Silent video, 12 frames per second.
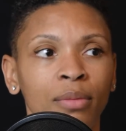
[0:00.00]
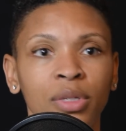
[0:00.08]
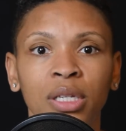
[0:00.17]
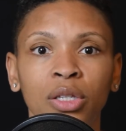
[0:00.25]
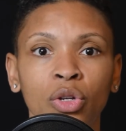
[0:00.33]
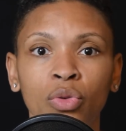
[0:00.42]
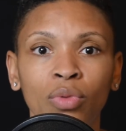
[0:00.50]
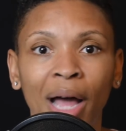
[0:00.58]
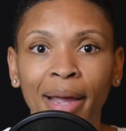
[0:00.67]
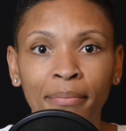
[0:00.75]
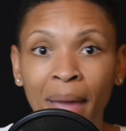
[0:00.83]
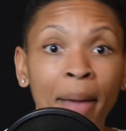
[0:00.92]
to do
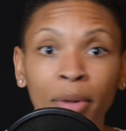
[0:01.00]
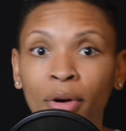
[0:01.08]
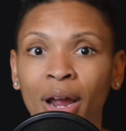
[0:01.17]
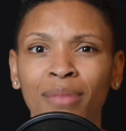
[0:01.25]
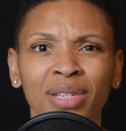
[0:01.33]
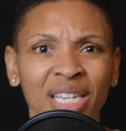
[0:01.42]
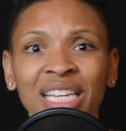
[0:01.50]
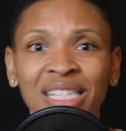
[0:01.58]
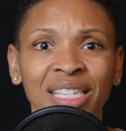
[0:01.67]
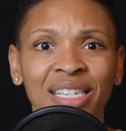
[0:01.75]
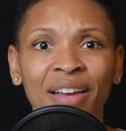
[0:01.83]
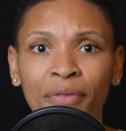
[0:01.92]
like mammograms and these
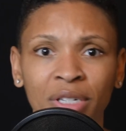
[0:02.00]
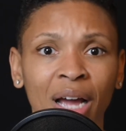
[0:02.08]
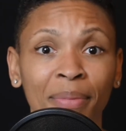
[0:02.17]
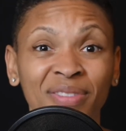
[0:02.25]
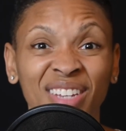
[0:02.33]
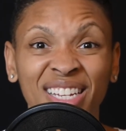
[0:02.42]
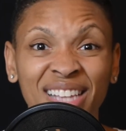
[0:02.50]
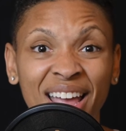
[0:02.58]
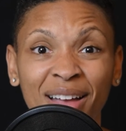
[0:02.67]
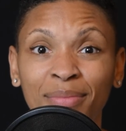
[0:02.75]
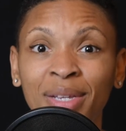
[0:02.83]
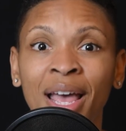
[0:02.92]
different types of
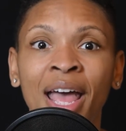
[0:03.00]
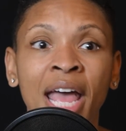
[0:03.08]
exams.